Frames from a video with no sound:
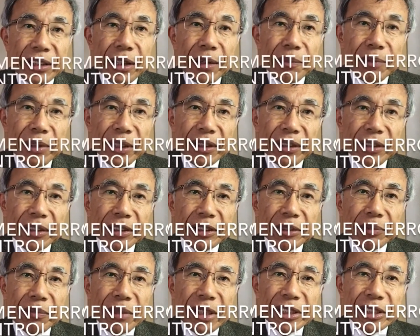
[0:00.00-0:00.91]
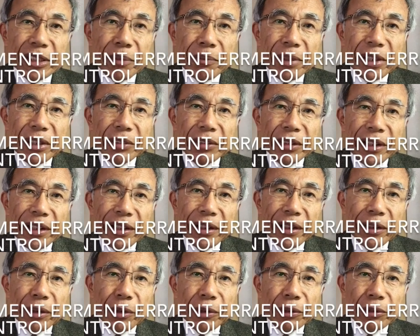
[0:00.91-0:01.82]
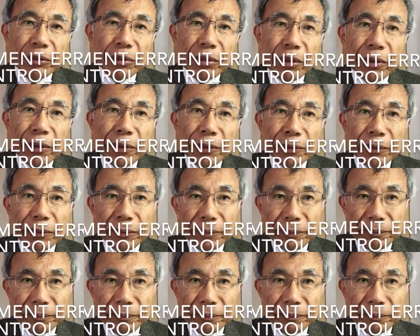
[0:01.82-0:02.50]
topic is measurement error control.